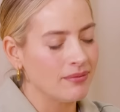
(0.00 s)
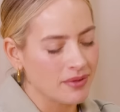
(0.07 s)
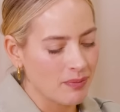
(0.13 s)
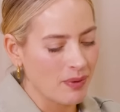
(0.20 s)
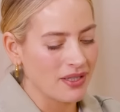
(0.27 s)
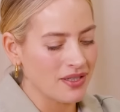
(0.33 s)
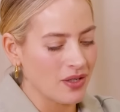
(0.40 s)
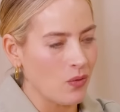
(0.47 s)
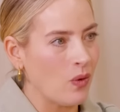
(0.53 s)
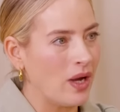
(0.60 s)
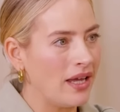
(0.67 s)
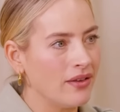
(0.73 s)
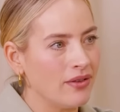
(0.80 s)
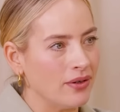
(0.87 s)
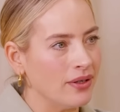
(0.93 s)
Depending
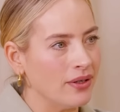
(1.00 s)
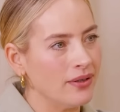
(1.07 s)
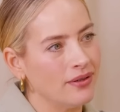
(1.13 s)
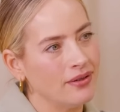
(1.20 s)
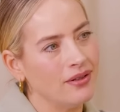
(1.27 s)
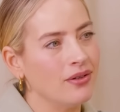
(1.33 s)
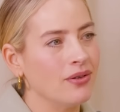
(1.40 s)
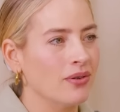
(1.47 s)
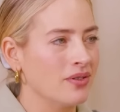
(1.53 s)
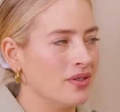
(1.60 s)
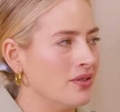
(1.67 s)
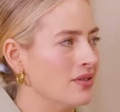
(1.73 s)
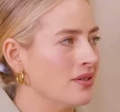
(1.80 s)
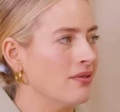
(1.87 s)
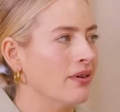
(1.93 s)
where though, you could
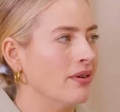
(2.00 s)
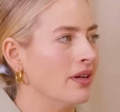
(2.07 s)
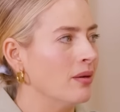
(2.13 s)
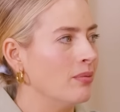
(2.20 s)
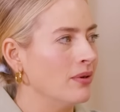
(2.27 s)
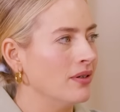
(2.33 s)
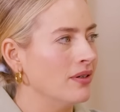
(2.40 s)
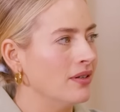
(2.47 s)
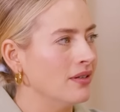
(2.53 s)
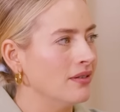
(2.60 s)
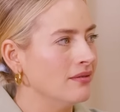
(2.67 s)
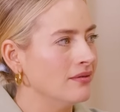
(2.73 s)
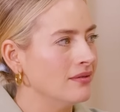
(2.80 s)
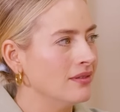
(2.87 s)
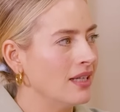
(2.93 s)
also just throw an apron
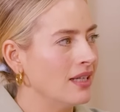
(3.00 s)
on.